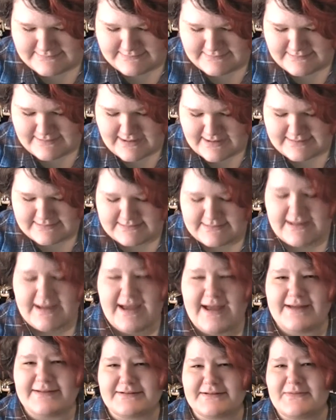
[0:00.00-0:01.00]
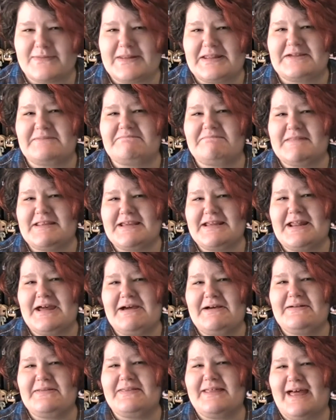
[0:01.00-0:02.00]
Because I was going to be like, you
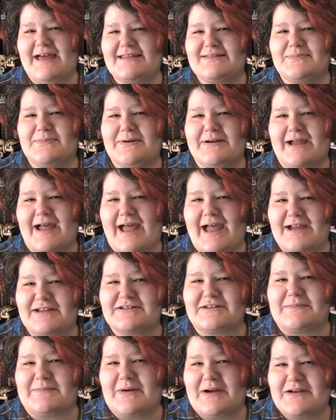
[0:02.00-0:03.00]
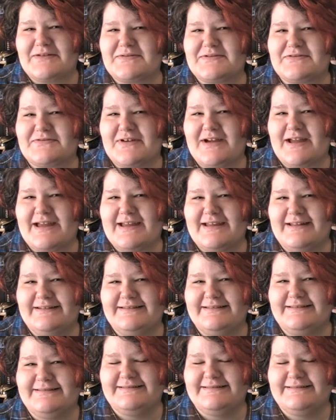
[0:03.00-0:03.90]
know, the last book I actually marked as read